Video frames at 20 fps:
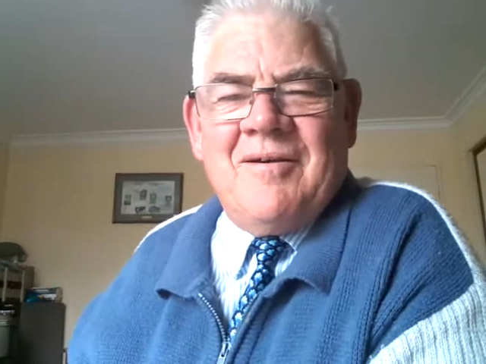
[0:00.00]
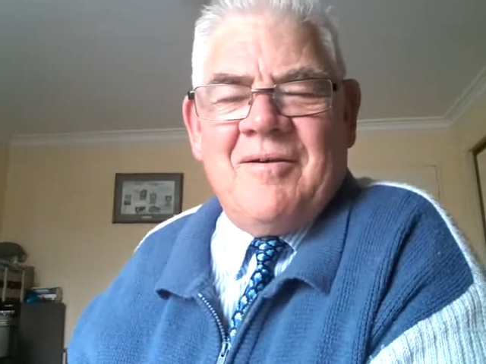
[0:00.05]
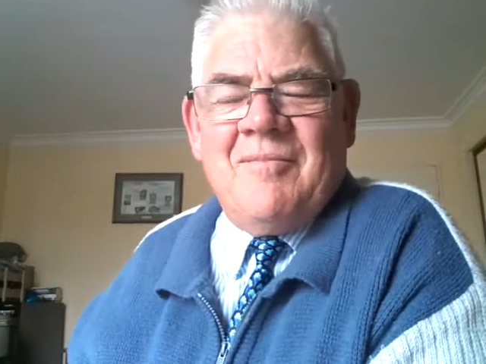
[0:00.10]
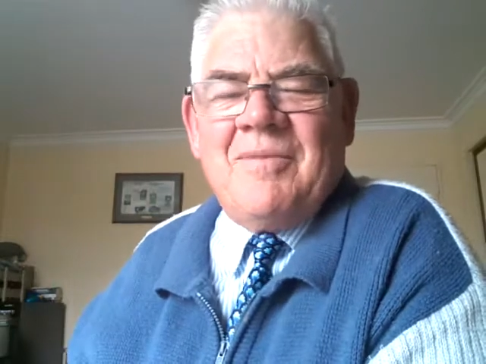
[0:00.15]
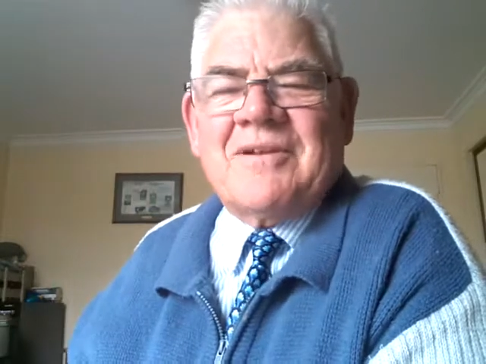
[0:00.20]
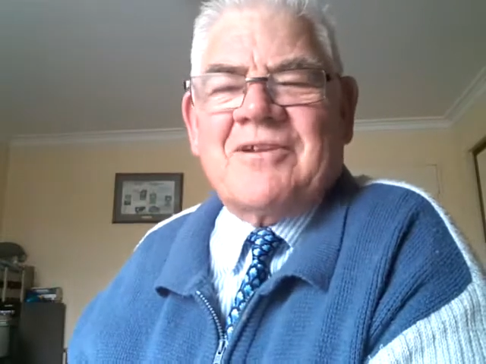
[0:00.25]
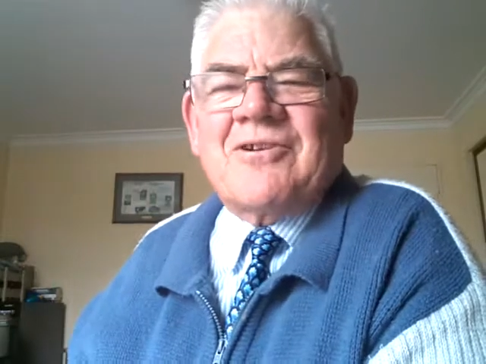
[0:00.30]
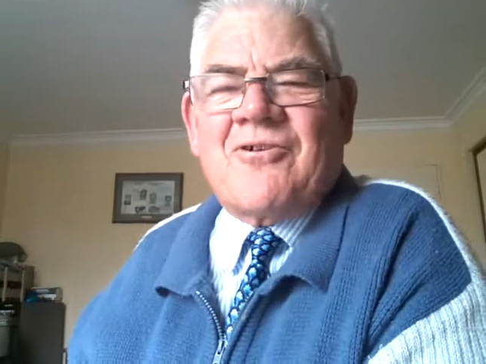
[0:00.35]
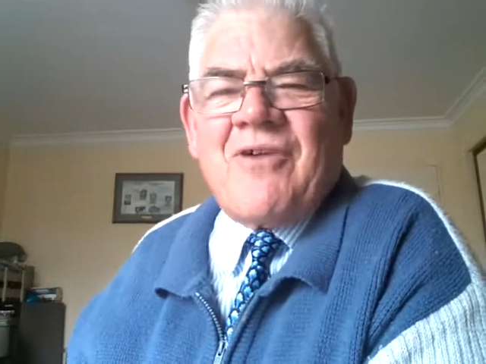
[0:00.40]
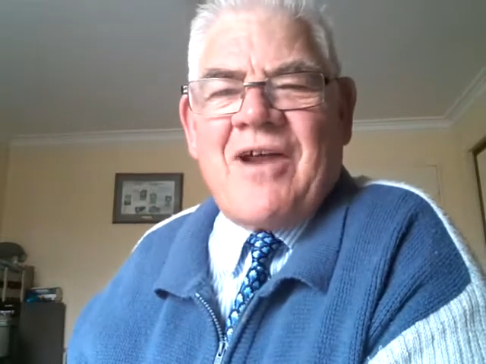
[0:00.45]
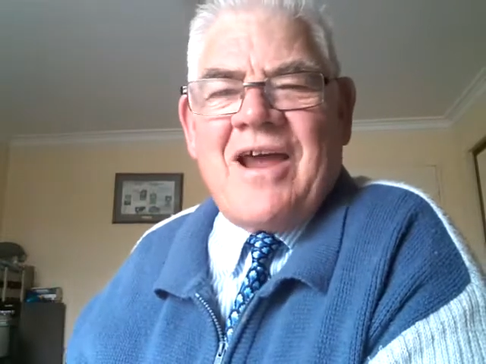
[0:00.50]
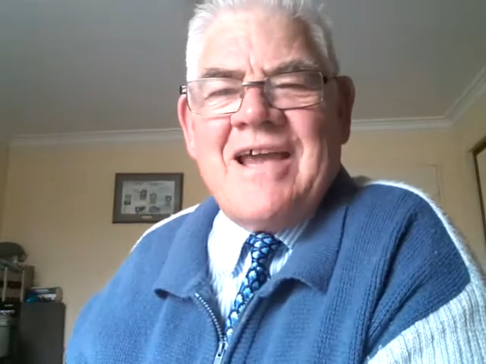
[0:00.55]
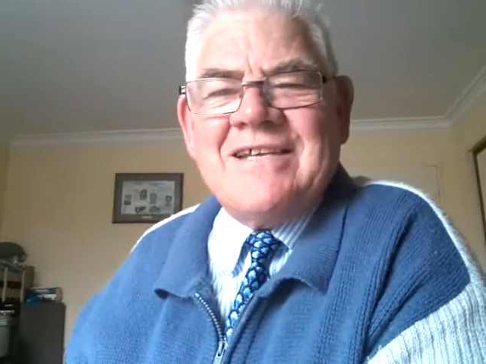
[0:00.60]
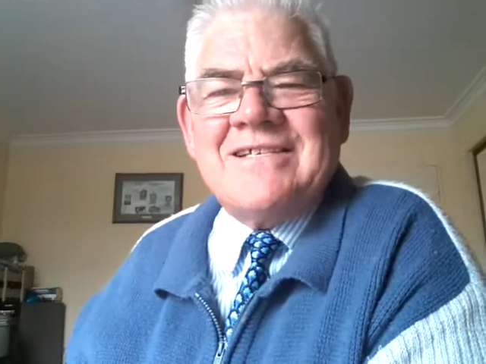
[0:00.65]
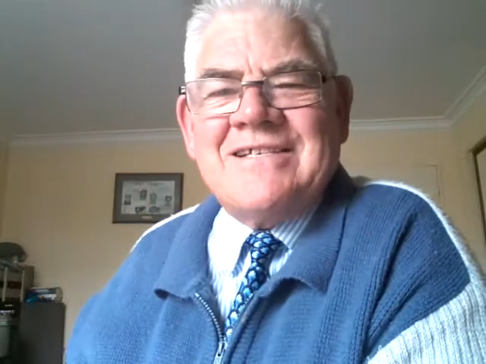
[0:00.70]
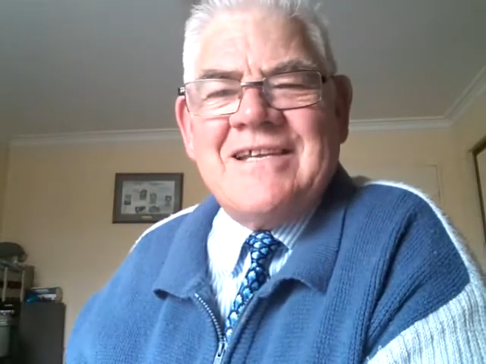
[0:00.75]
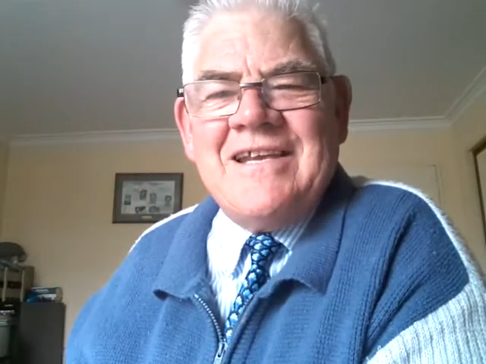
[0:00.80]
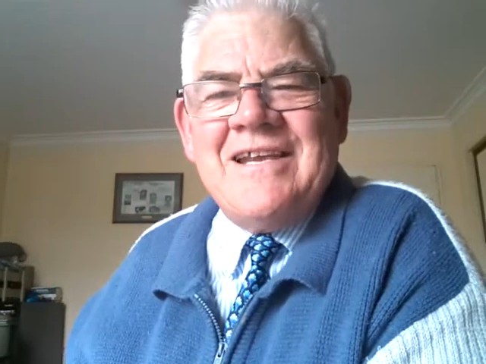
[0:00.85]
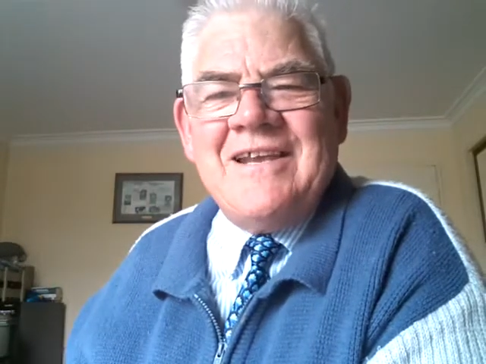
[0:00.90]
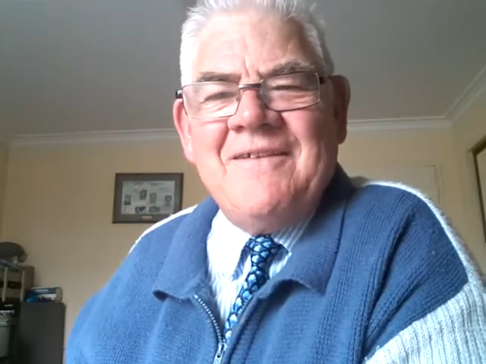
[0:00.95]
a bit
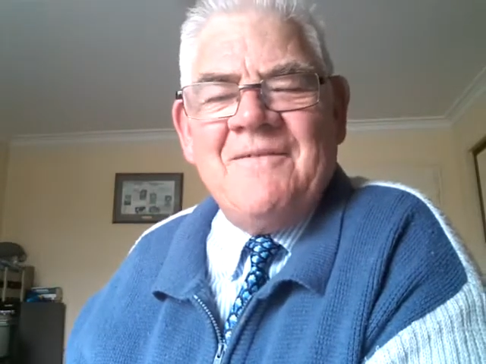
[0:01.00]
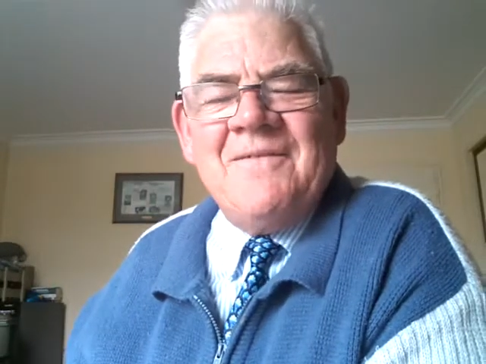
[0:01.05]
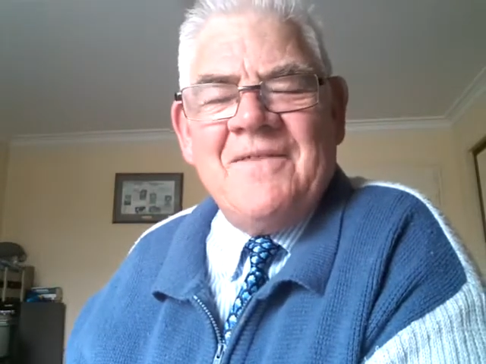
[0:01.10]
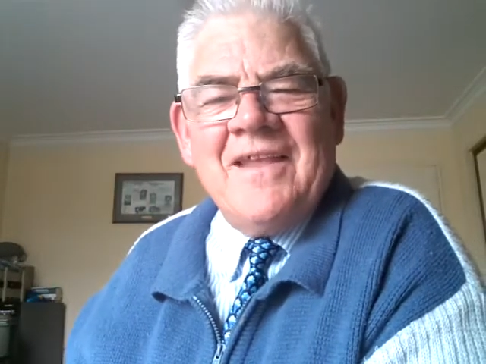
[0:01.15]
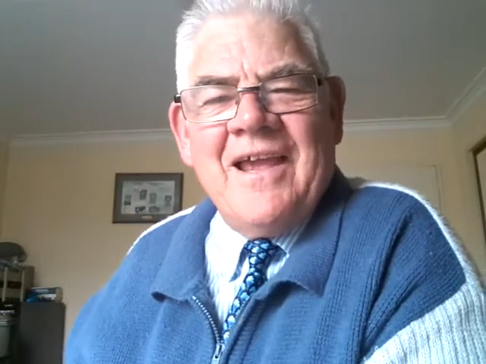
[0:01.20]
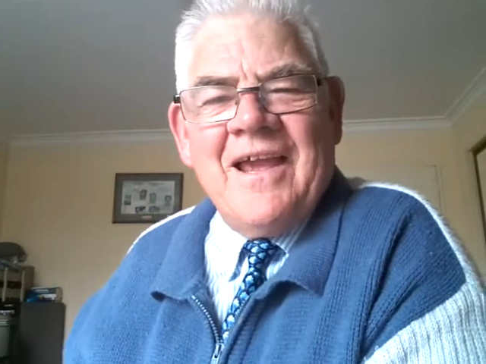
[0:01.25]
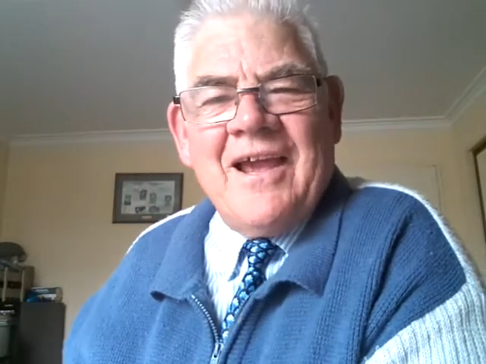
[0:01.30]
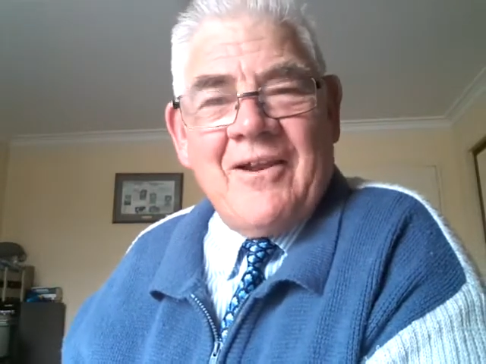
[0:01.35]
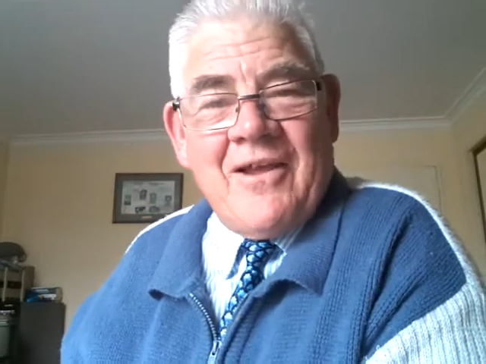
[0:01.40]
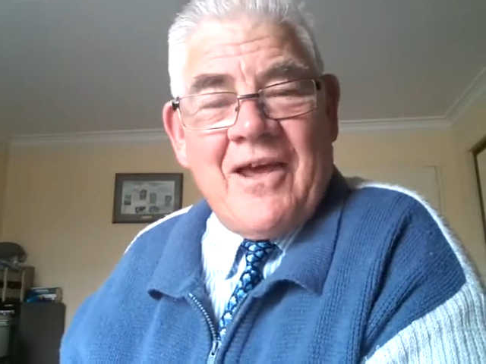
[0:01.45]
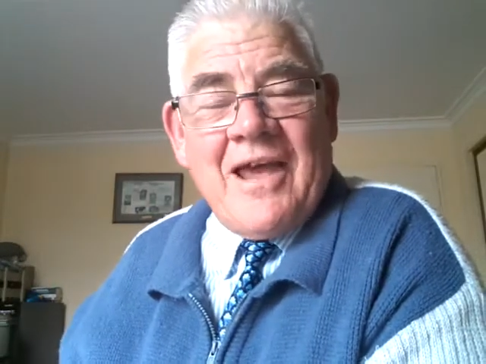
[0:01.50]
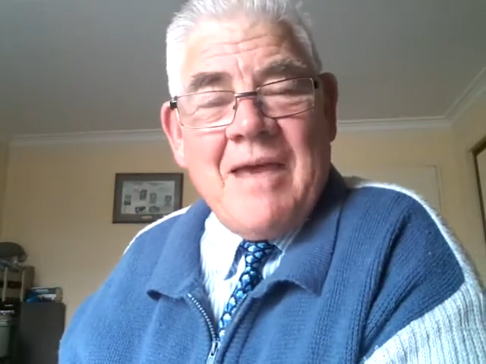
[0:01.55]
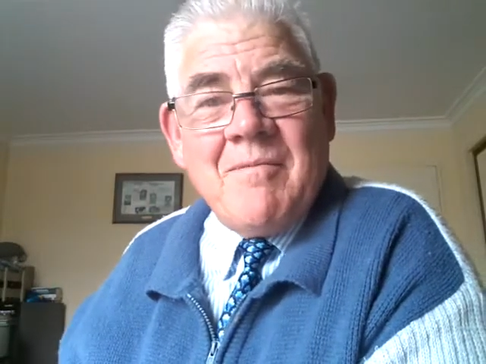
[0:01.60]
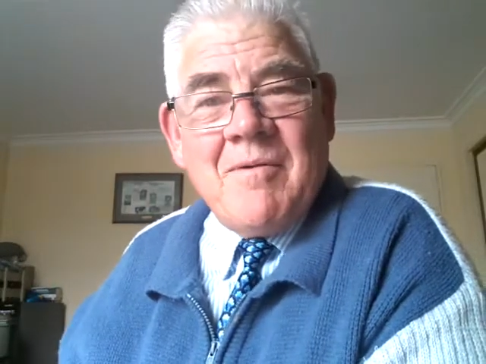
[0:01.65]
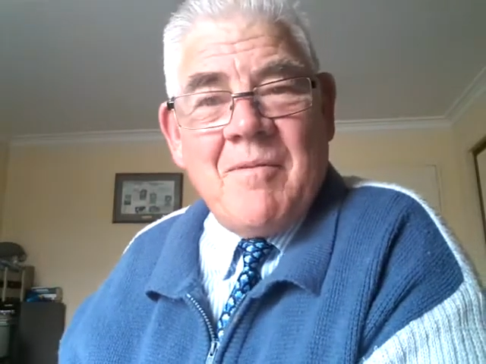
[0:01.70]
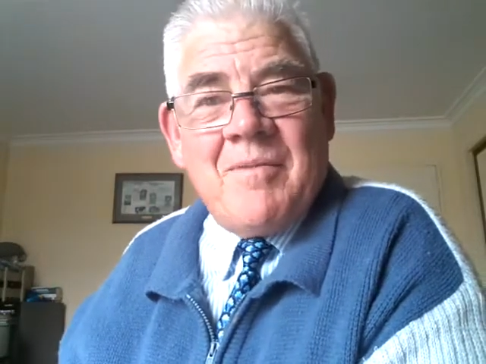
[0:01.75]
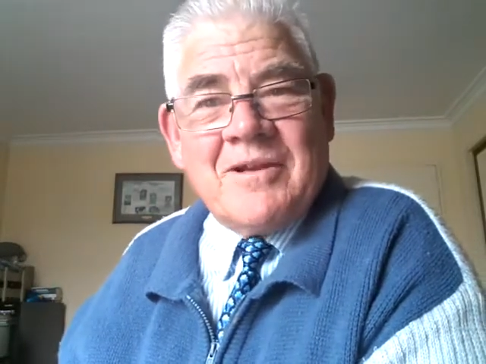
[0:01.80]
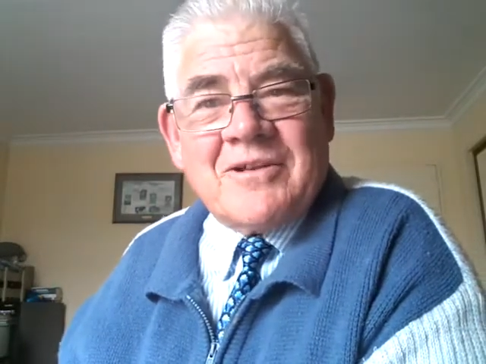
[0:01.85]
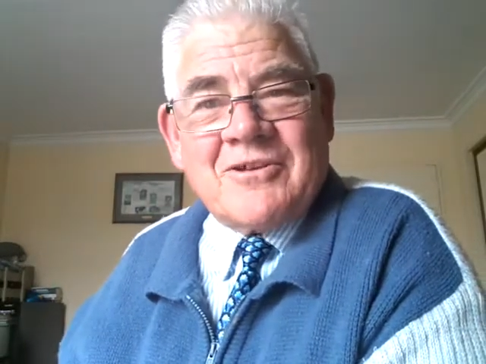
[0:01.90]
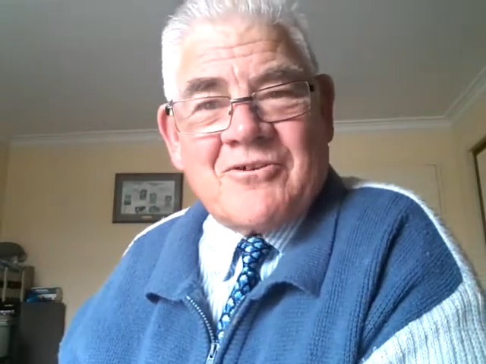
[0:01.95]
crazy. Well, I am
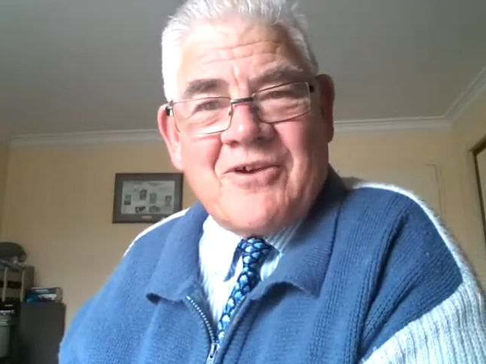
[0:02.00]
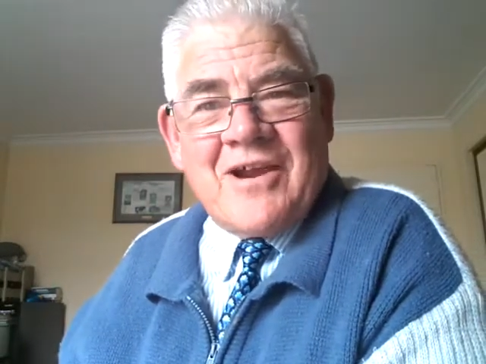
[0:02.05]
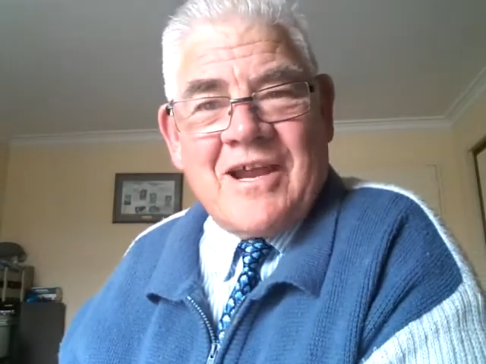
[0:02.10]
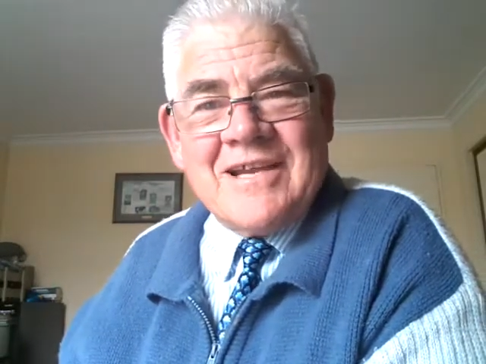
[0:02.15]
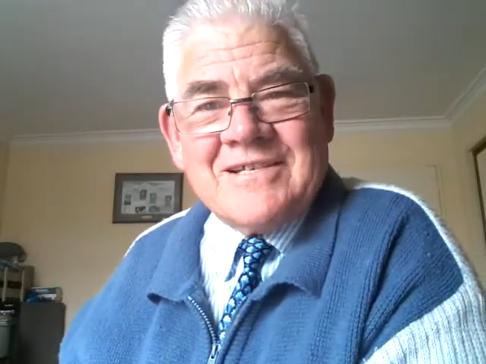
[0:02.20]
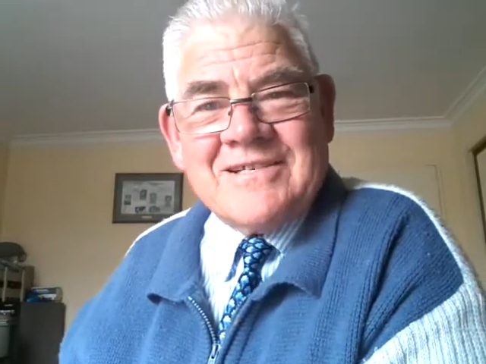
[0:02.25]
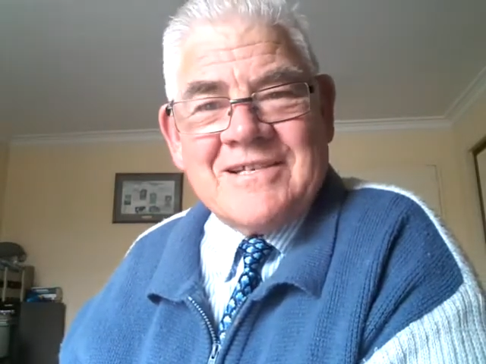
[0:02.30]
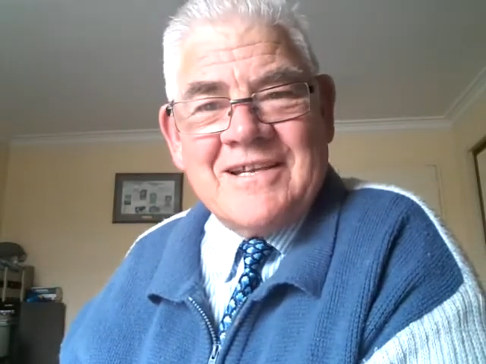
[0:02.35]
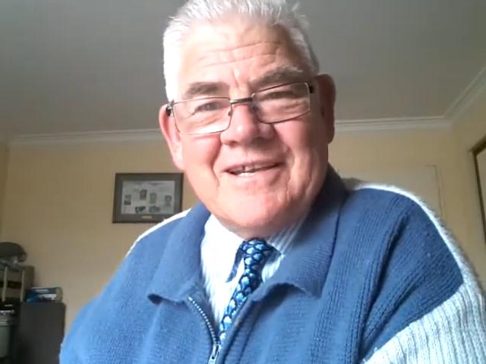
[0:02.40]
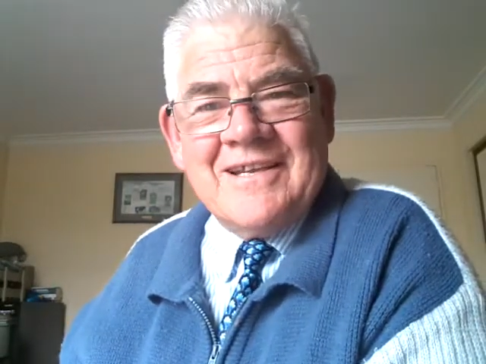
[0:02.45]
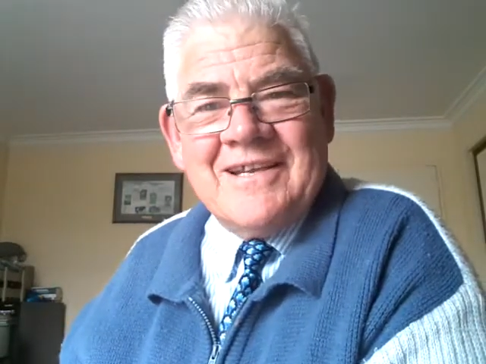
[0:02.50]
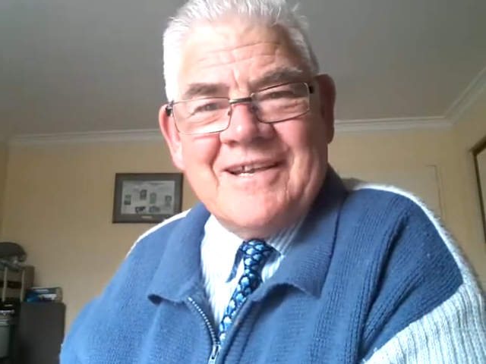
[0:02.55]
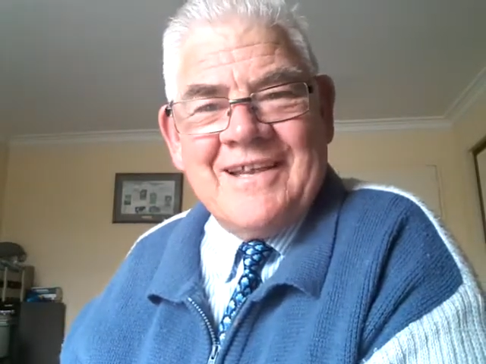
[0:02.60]
a bit crazy.